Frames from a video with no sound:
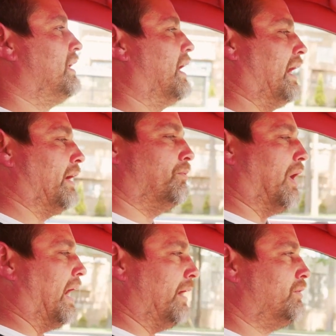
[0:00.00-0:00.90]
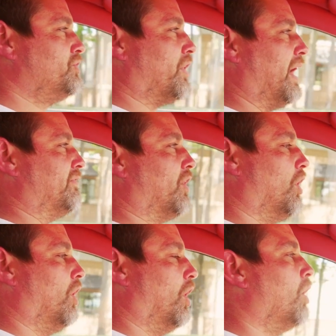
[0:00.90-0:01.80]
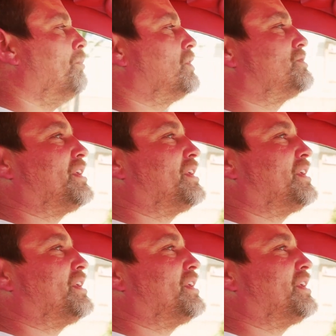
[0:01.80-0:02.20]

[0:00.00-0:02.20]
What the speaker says: I would drive almost